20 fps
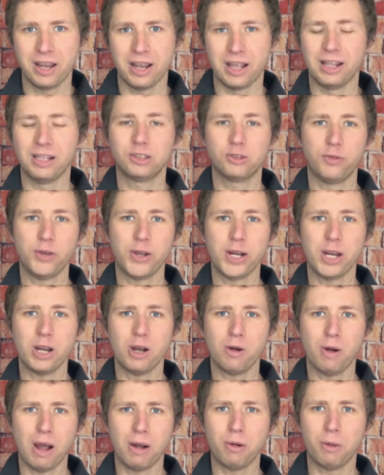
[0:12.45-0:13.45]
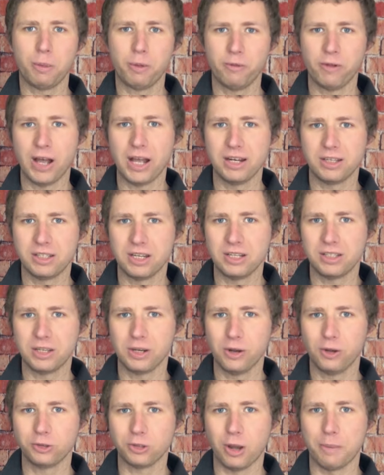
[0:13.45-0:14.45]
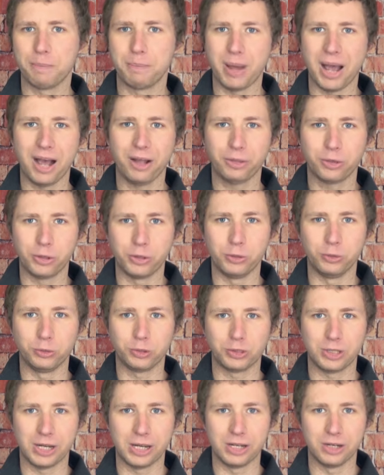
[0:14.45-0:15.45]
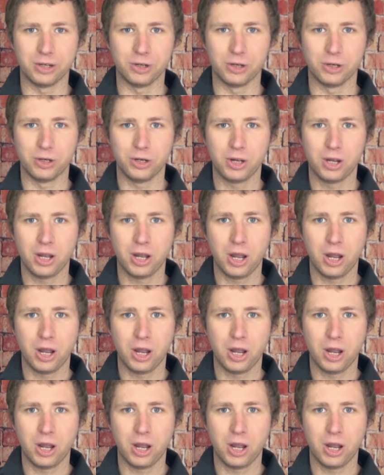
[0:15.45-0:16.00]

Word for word: In this video, I will provide details about the new standard,